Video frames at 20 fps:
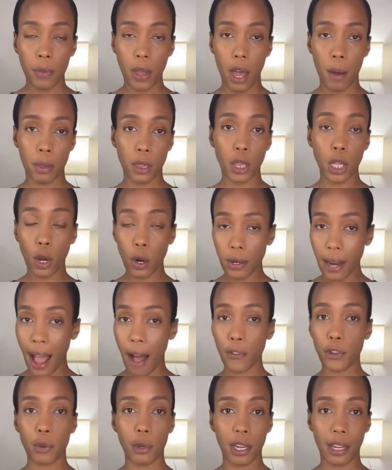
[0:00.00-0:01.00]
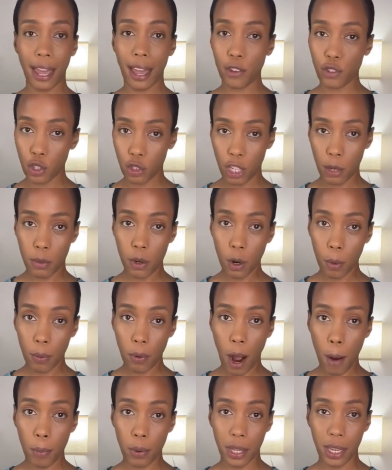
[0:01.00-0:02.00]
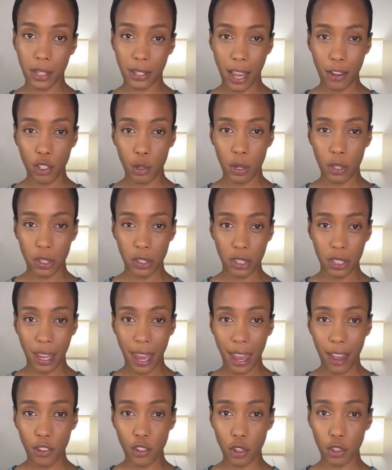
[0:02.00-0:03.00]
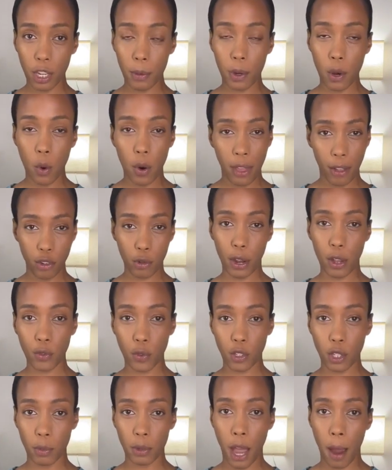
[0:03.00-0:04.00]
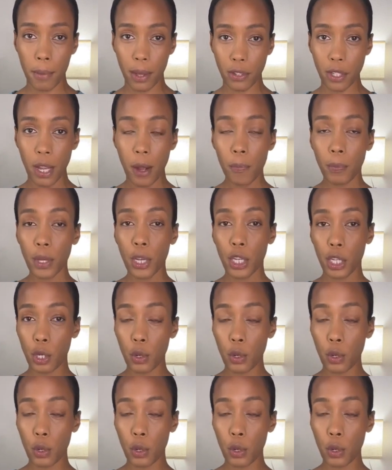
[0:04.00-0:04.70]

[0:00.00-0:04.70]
Learn how to engage your deep core properly, because as you engage your deep core, that transverse abdominis,